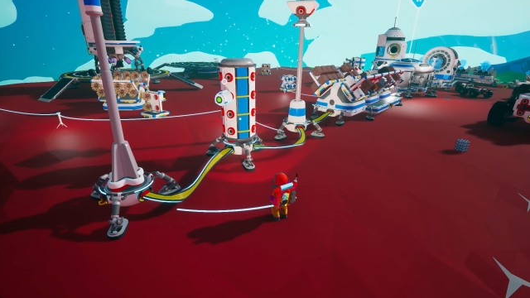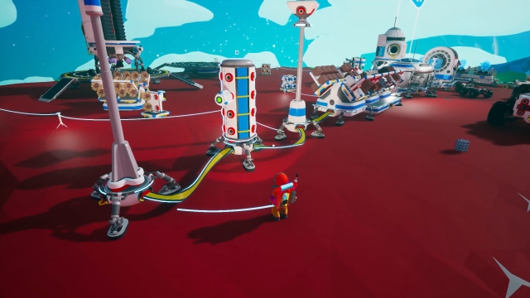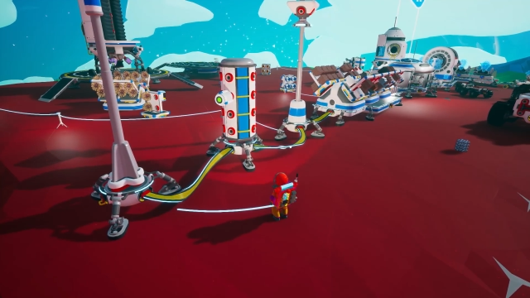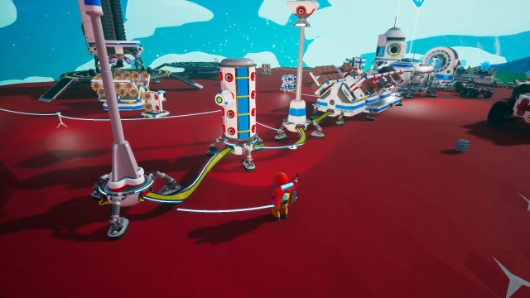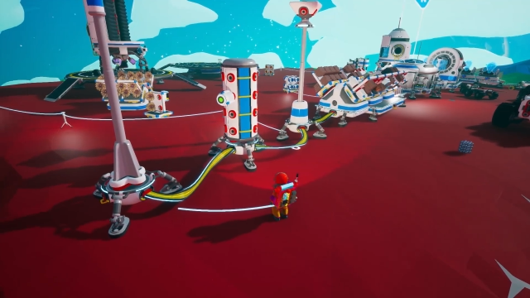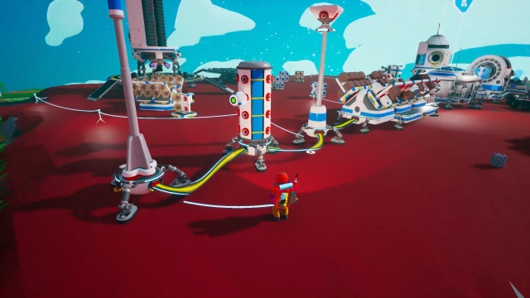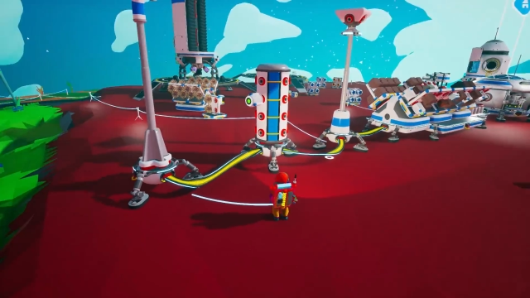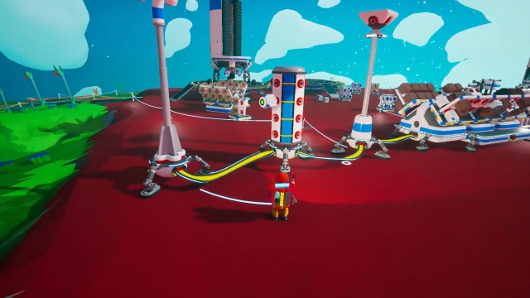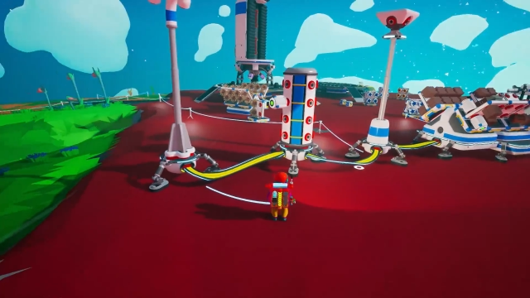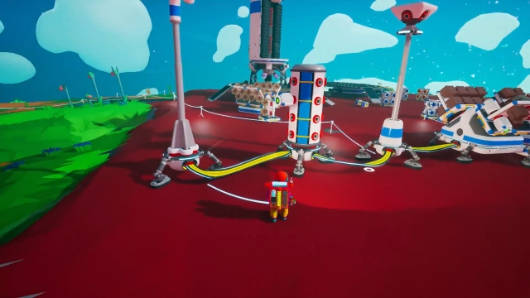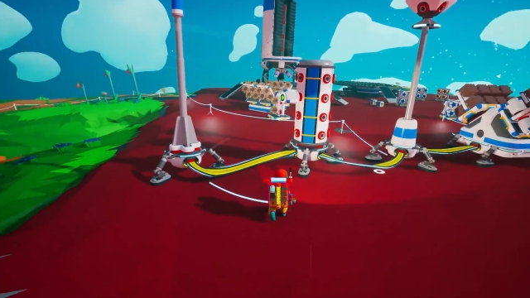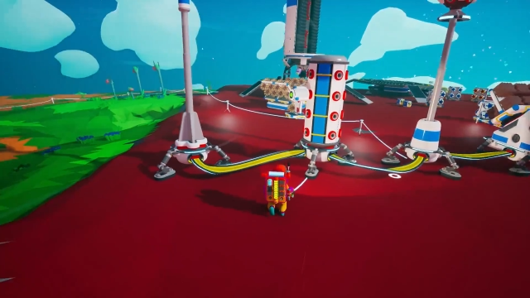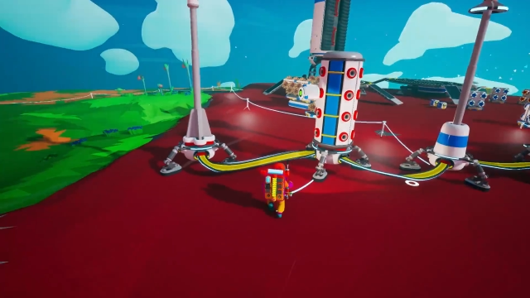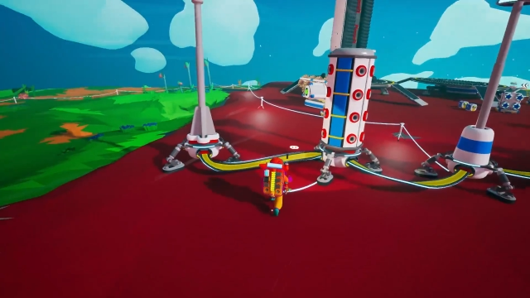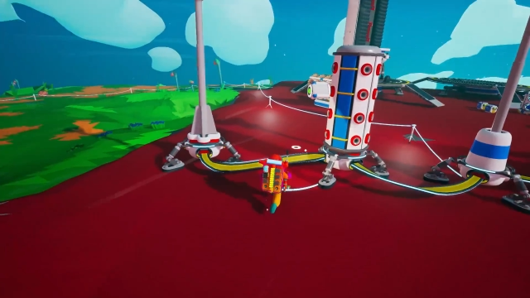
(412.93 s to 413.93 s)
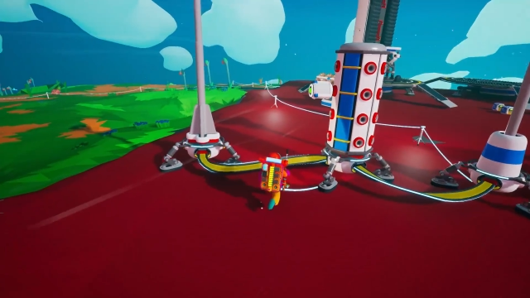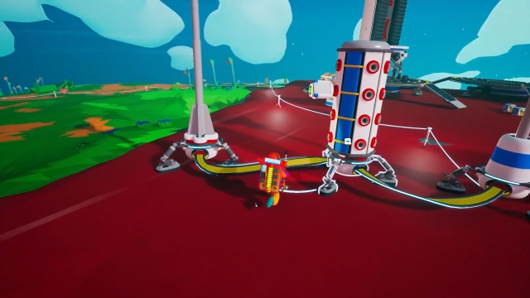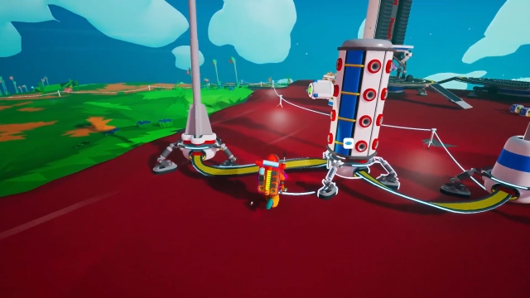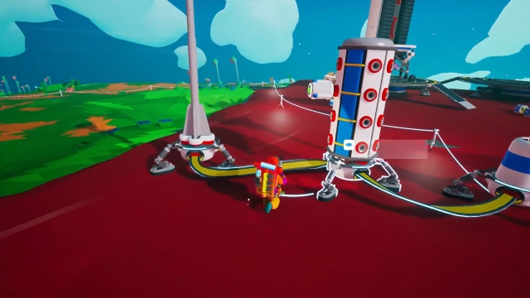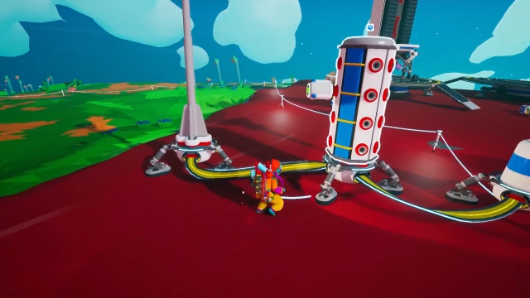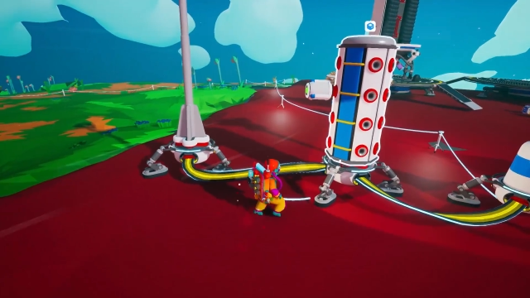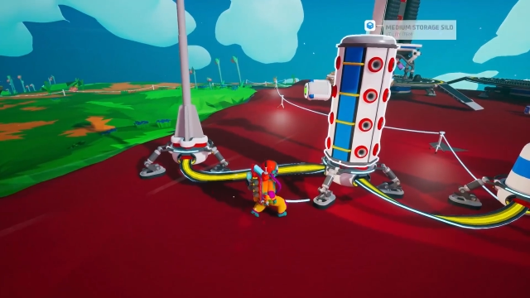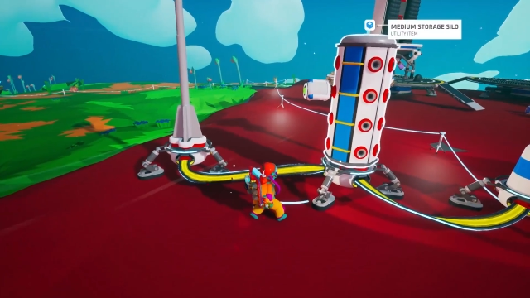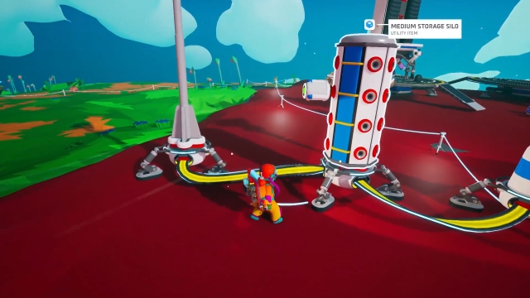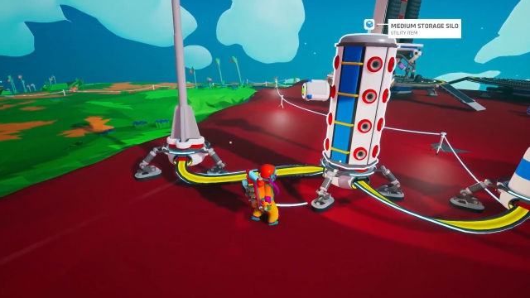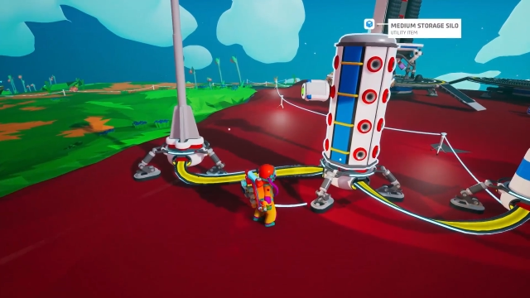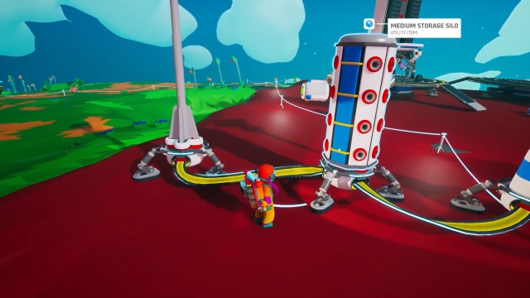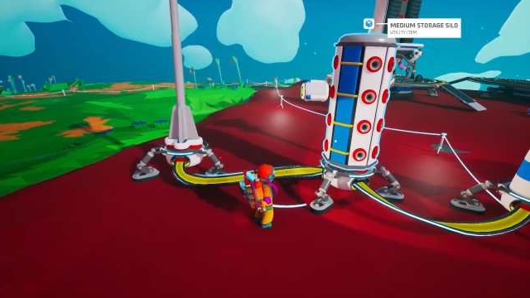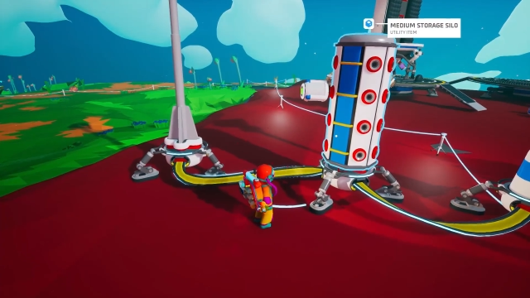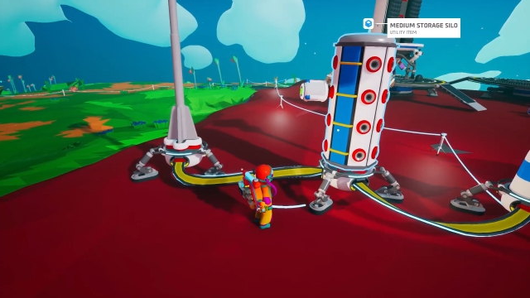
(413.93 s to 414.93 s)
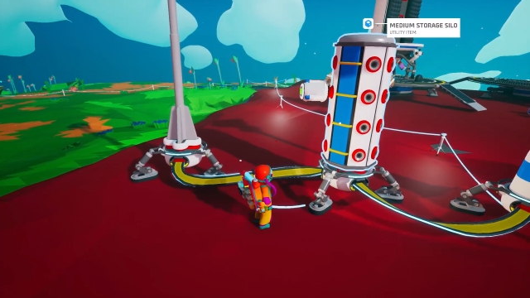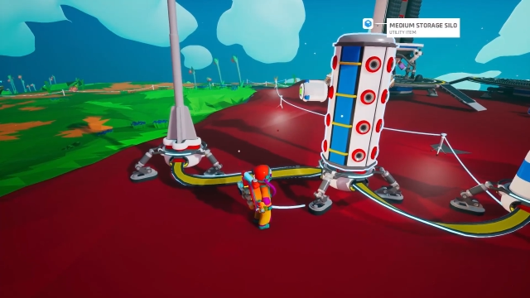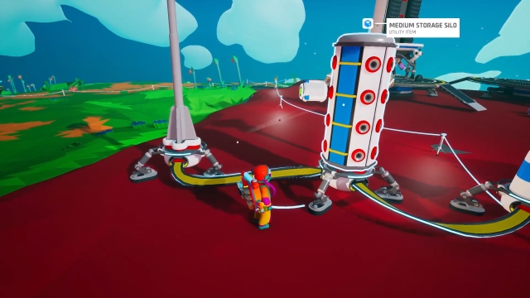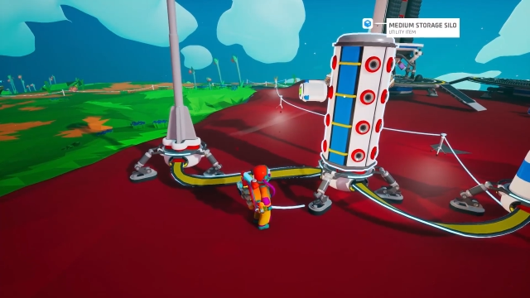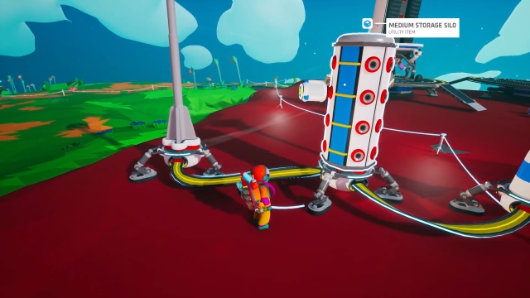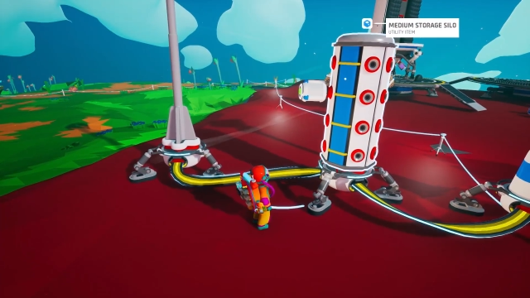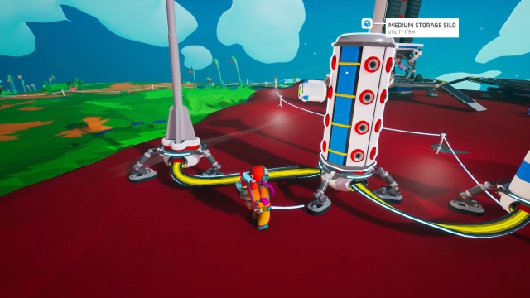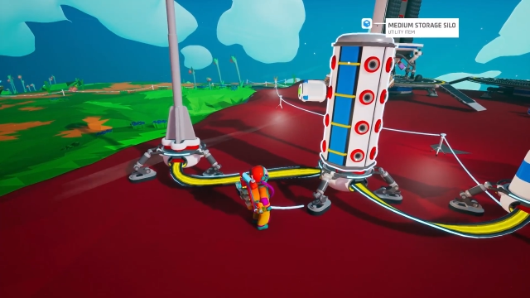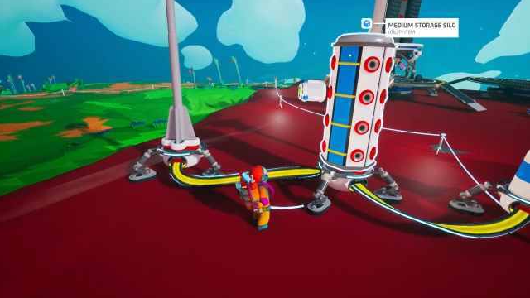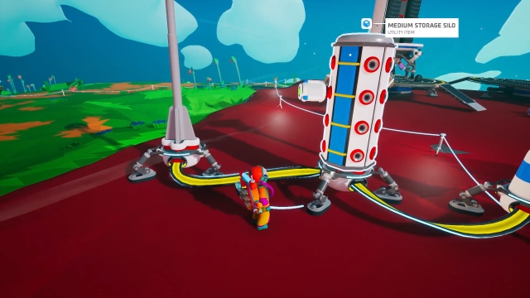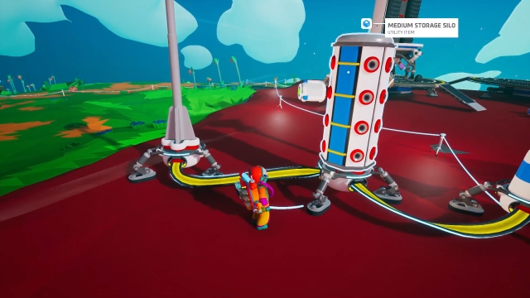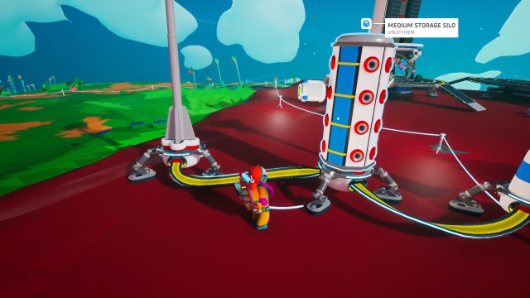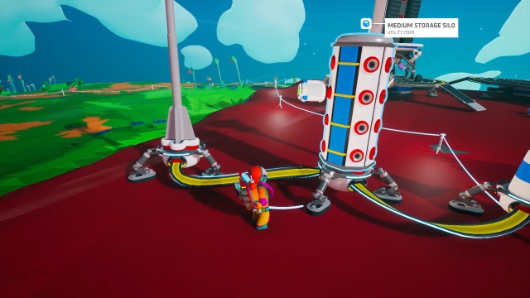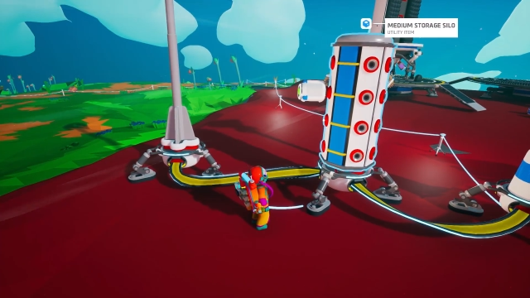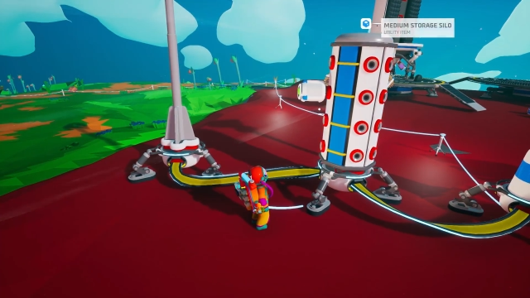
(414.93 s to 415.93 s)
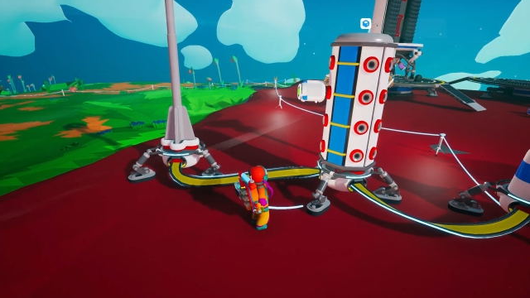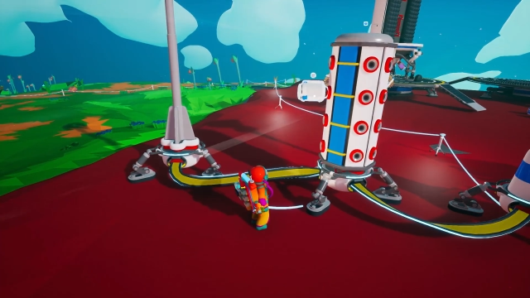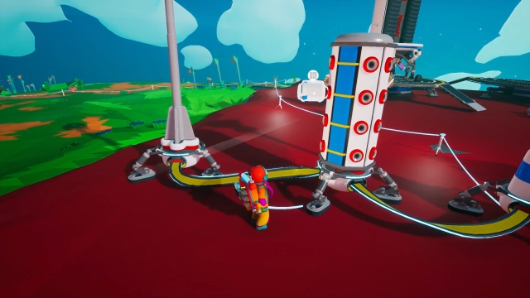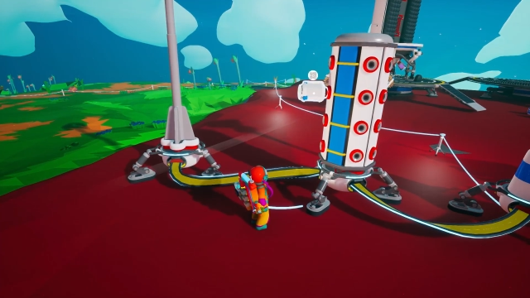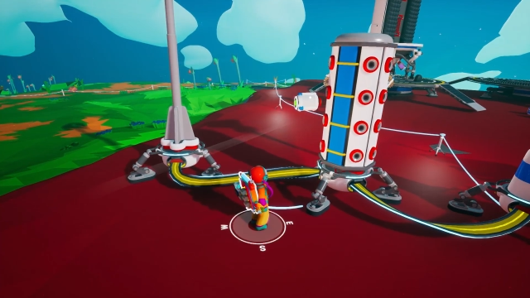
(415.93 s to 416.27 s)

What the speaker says: Nobody's mouth can be seen.